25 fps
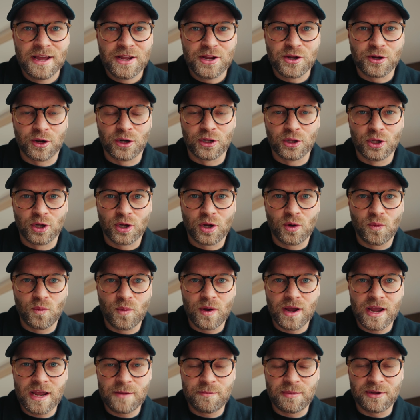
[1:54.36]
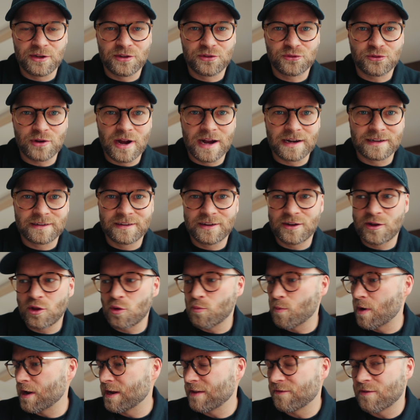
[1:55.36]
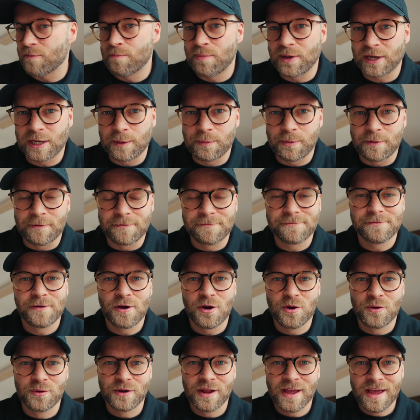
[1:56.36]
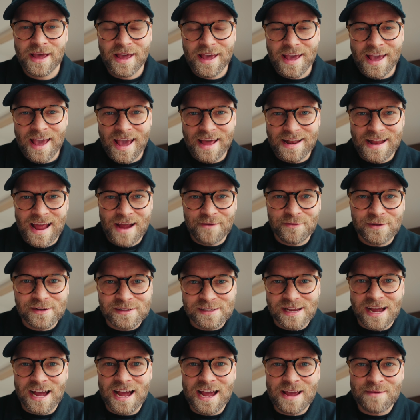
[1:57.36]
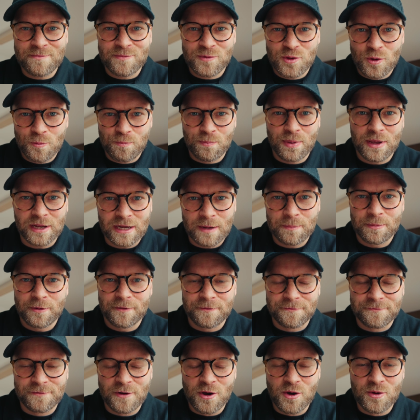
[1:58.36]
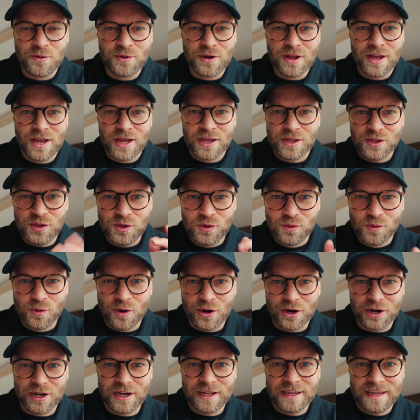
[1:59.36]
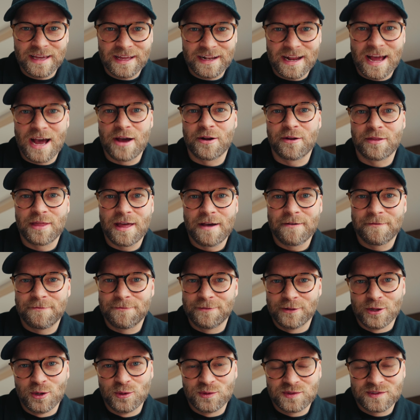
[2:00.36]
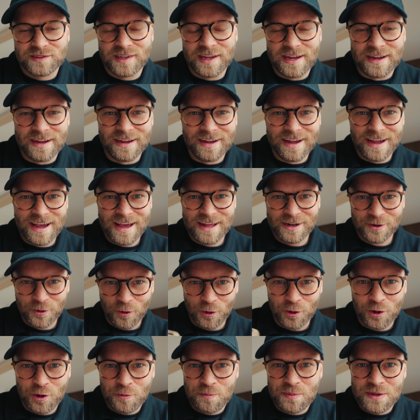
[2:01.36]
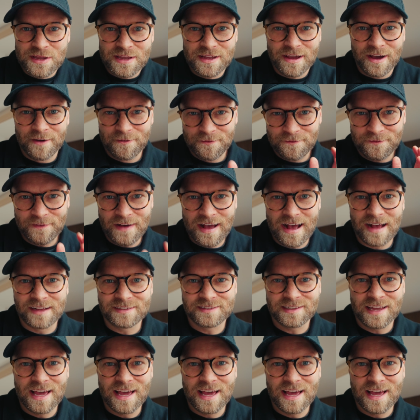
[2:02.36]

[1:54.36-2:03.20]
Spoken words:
you're gonna look away, be distracted, you might even pick up your phone, and every time you pick up your phone, you are gonna get out of that flow state. In order to be a fast